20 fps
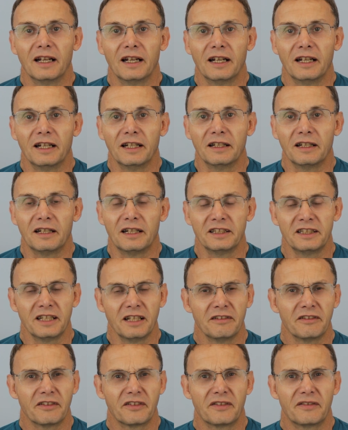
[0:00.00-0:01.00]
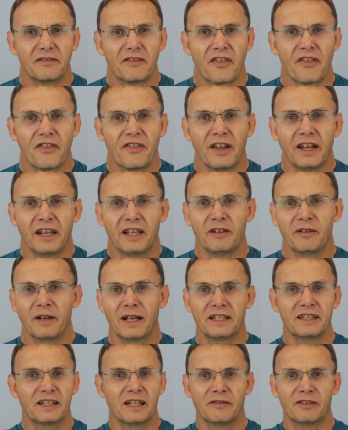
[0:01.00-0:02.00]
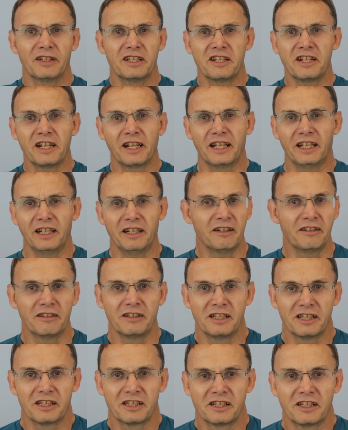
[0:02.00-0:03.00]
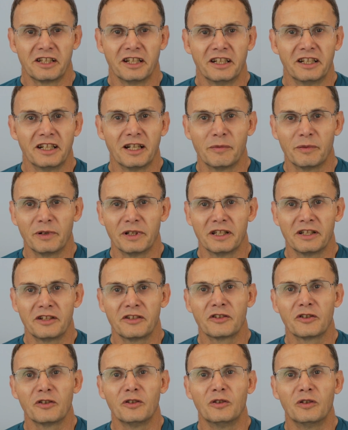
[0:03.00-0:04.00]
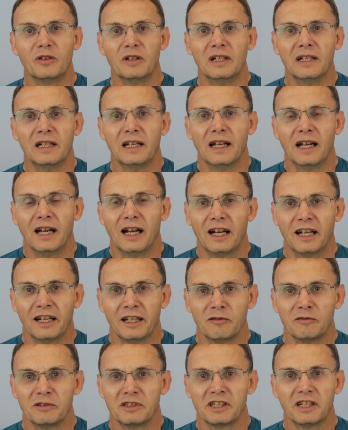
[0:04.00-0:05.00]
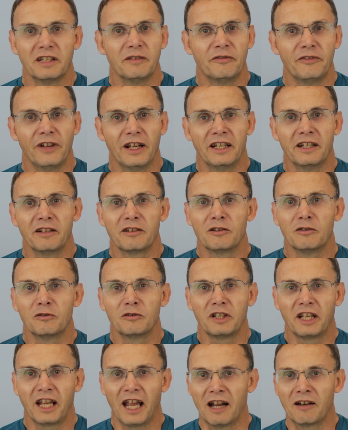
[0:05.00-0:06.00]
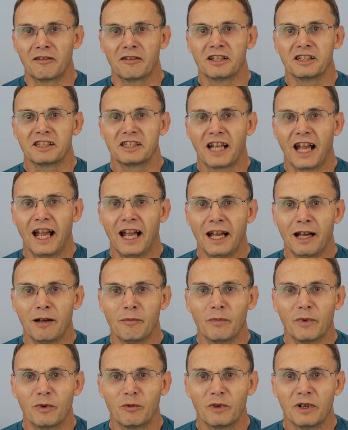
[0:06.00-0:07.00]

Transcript: and I don't think you had to have a ticket. You could just turn up at the draw, and it was at a venue called Carrots Ham.